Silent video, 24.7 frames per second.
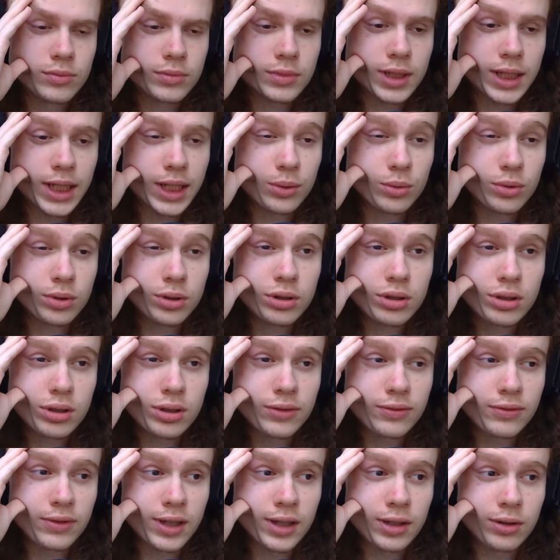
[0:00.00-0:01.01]
I wonder
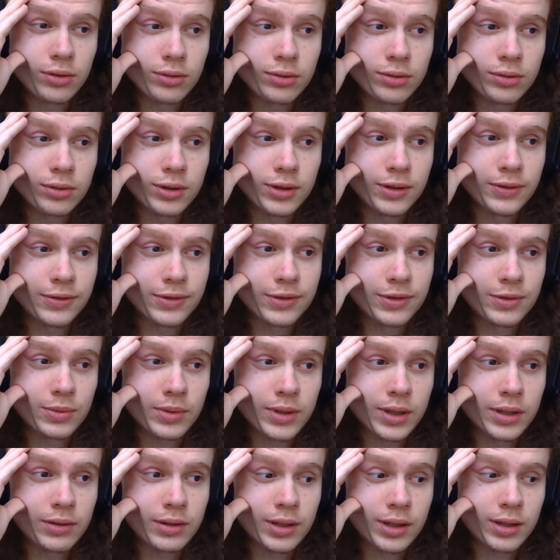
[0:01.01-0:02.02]
if that rule of
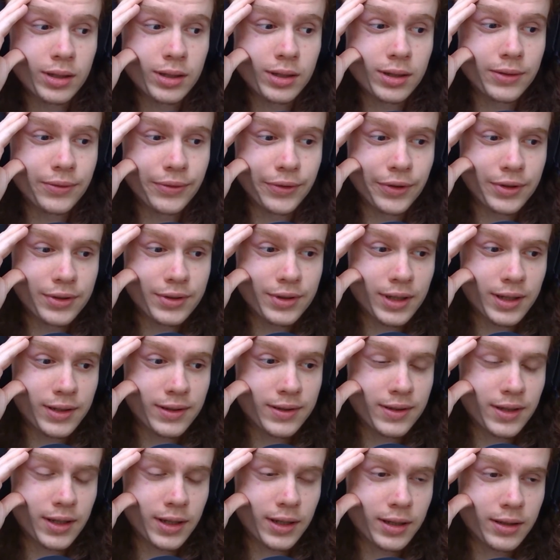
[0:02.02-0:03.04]
swearing in the first 10
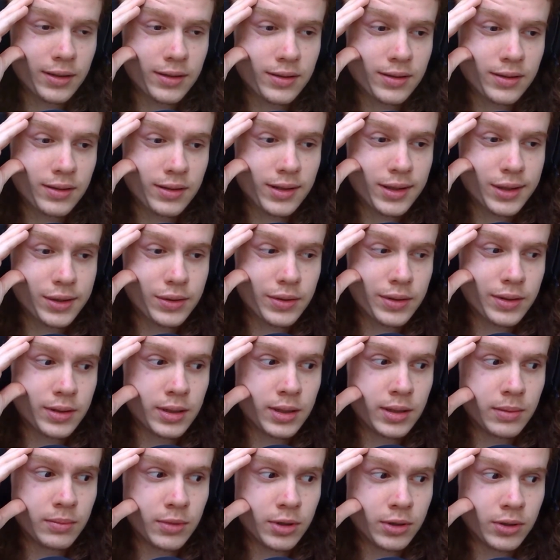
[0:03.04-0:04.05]
seconds equals
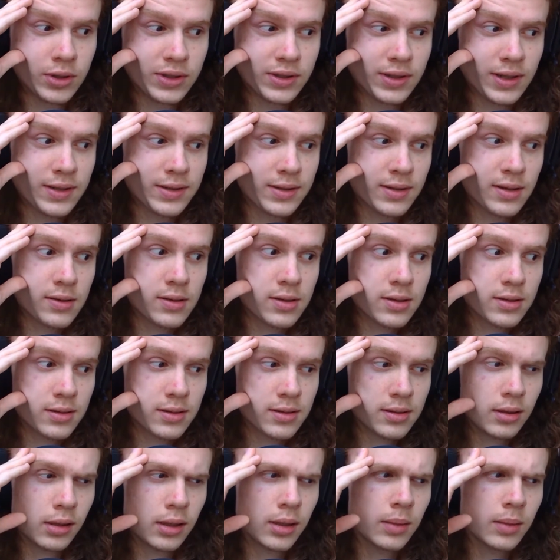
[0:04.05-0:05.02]
demonetization still